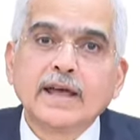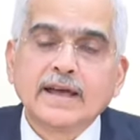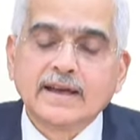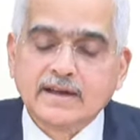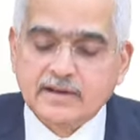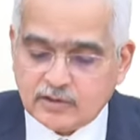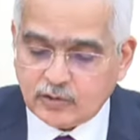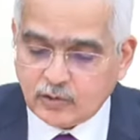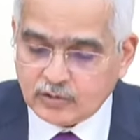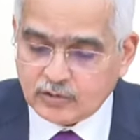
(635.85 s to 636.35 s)

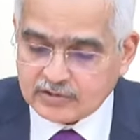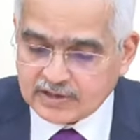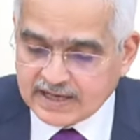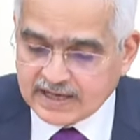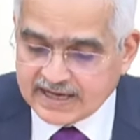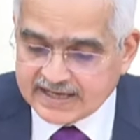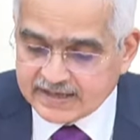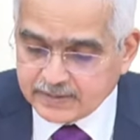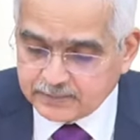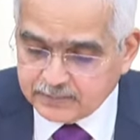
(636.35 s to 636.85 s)
lakh crore,
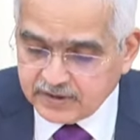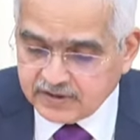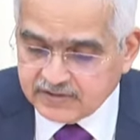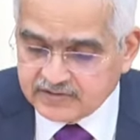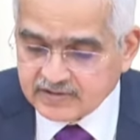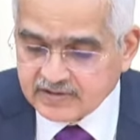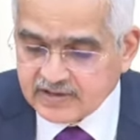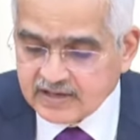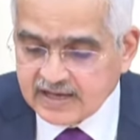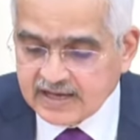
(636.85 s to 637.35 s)
I
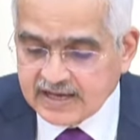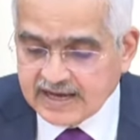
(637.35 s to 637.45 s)
repeat,